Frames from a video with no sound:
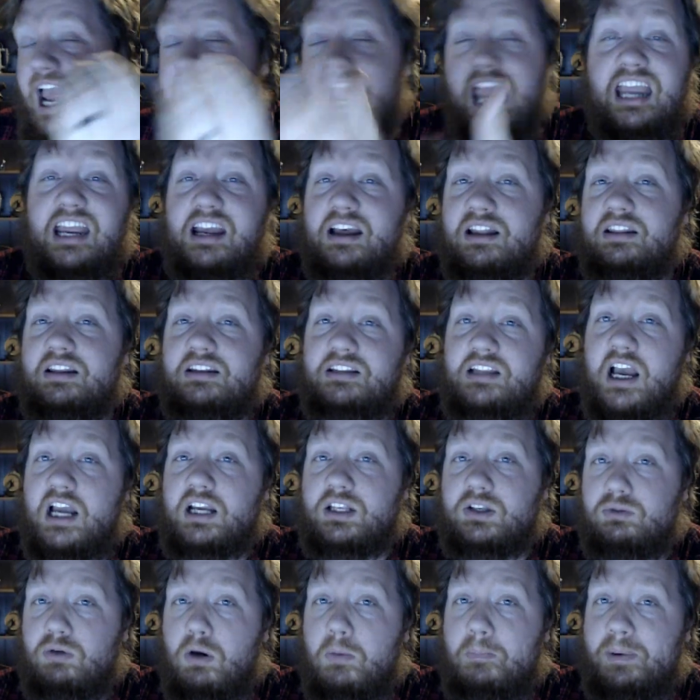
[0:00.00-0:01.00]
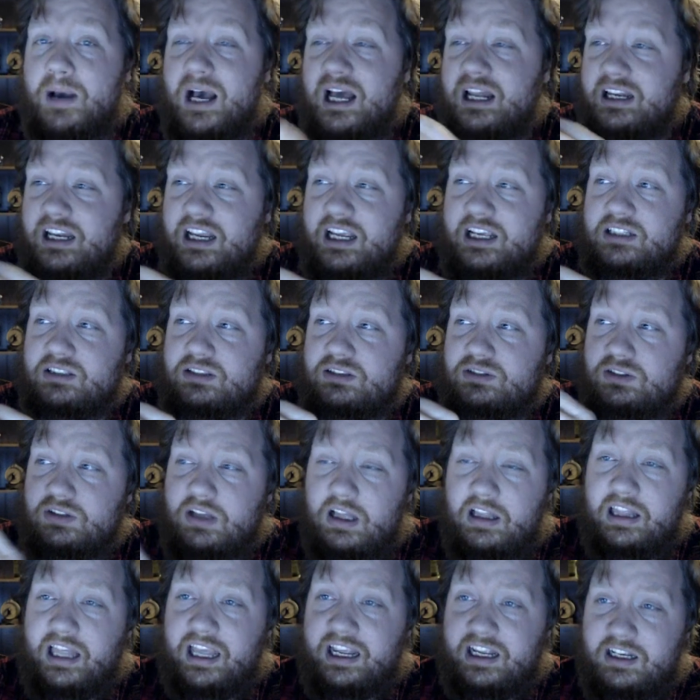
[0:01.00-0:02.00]
And the Dr. Robotnik's
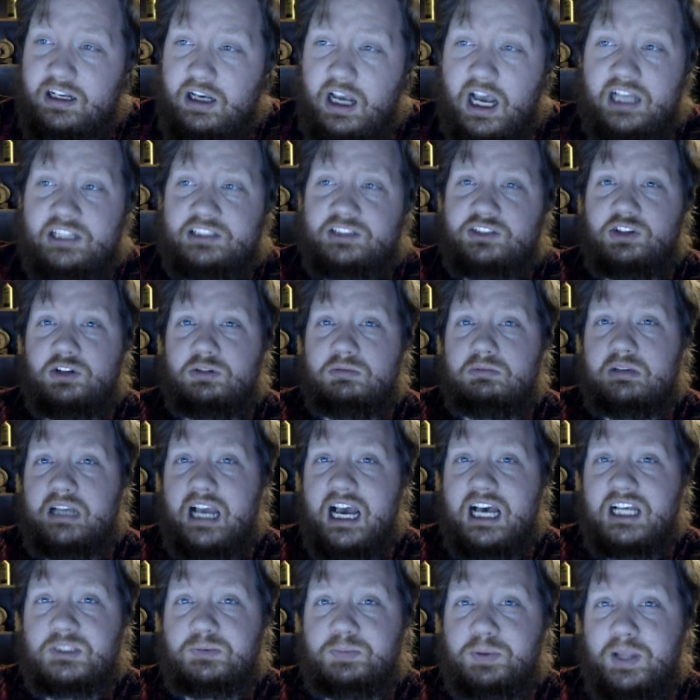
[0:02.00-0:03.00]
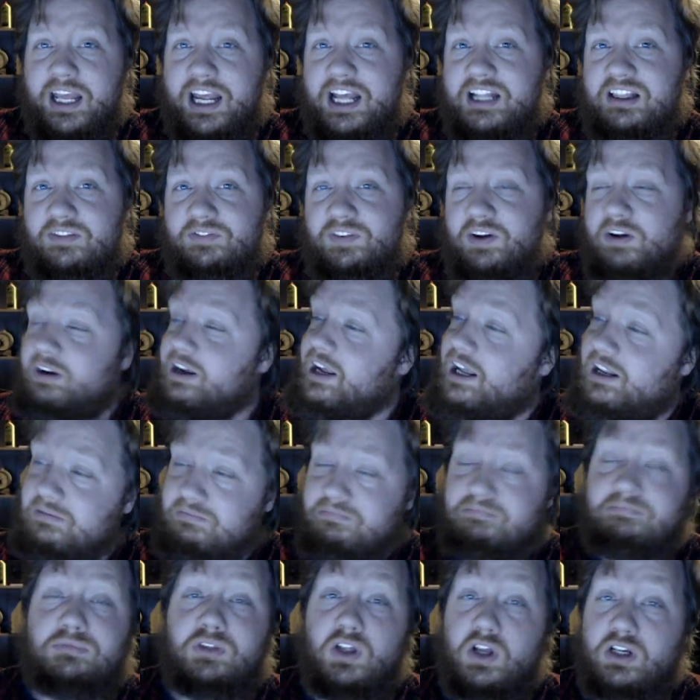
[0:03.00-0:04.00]
like costume cosplay at the very
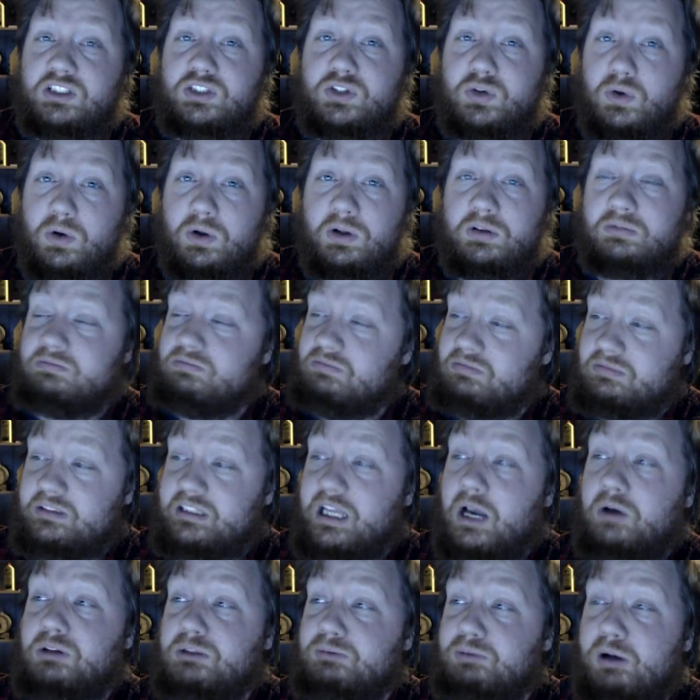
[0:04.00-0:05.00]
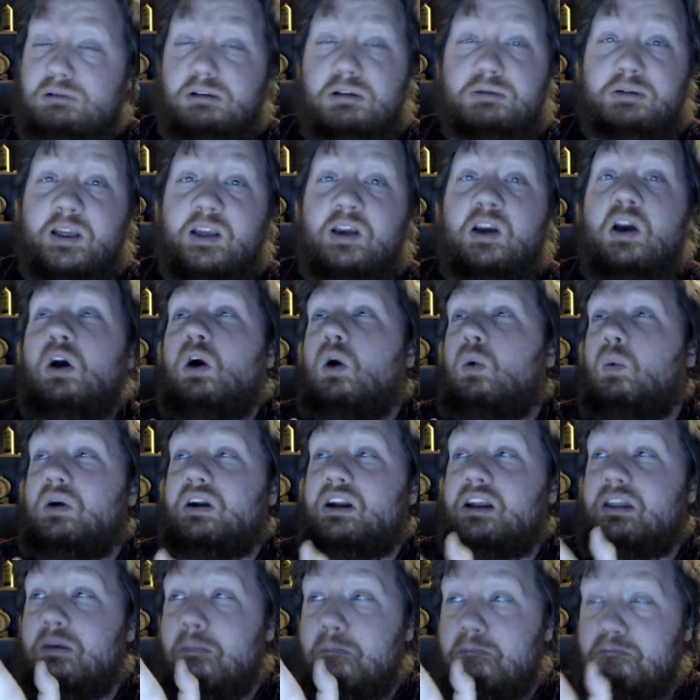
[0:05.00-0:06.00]
end looks cool. That was probably
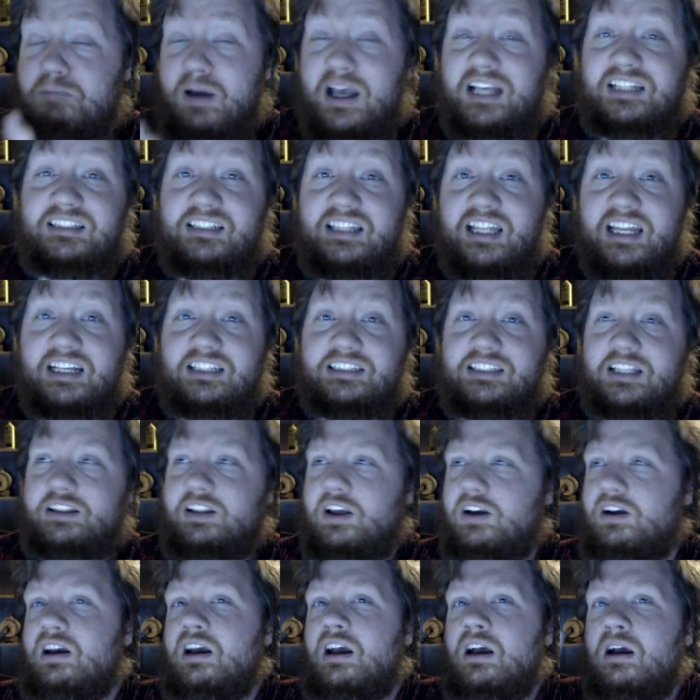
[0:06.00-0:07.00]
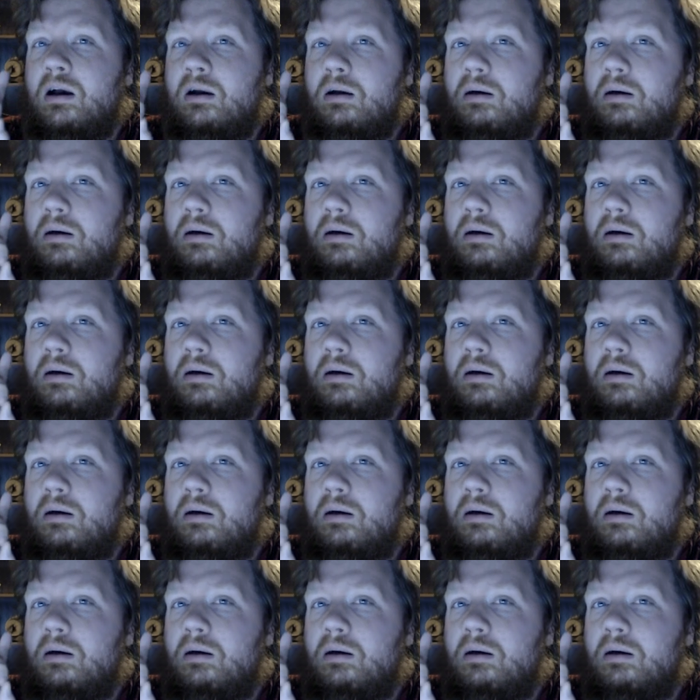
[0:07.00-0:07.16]
one of the best things in there.